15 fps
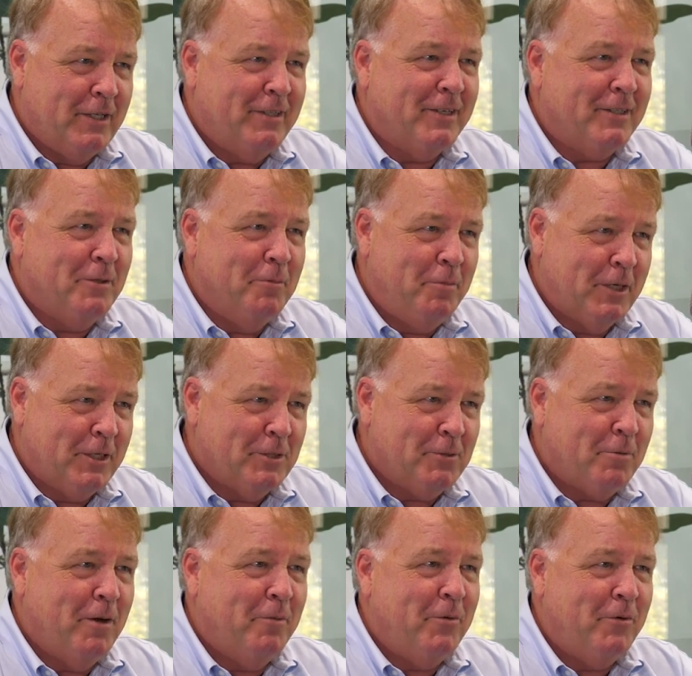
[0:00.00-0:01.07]
I think the
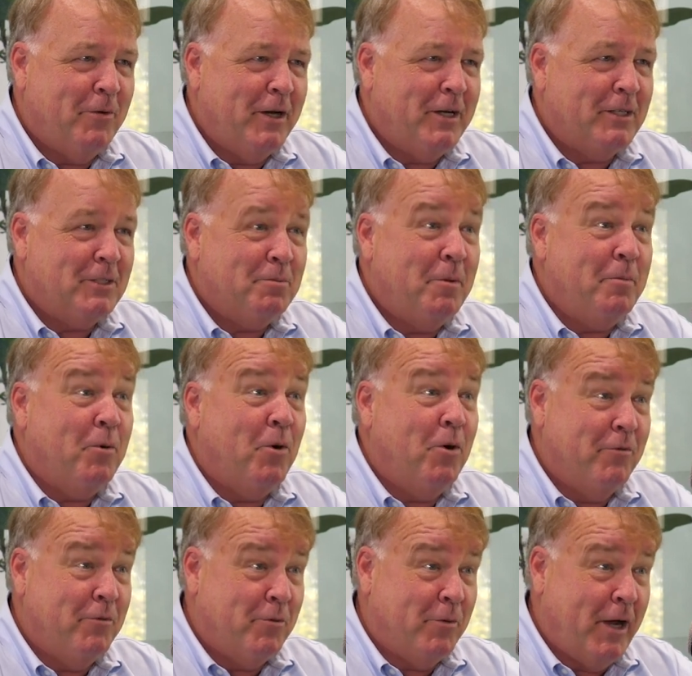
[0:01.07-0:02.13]
biggest problem in writing is people
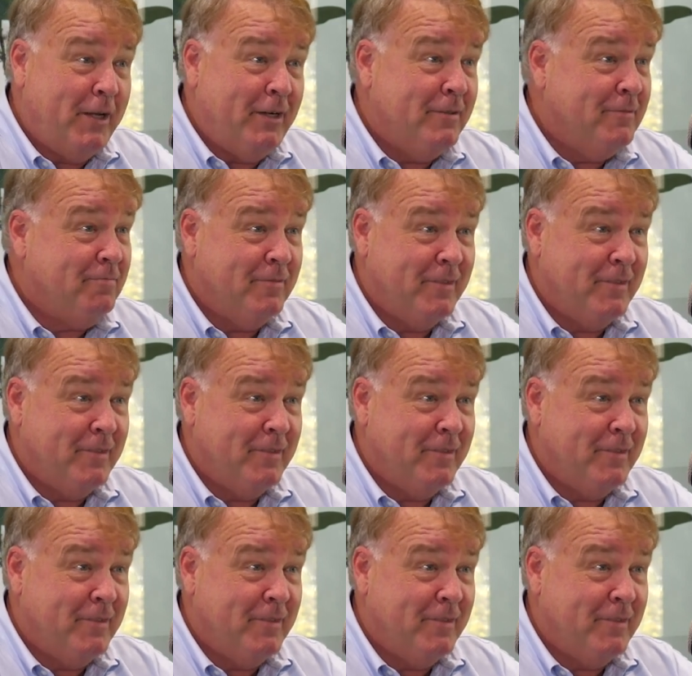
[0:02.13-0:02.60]
overwrite,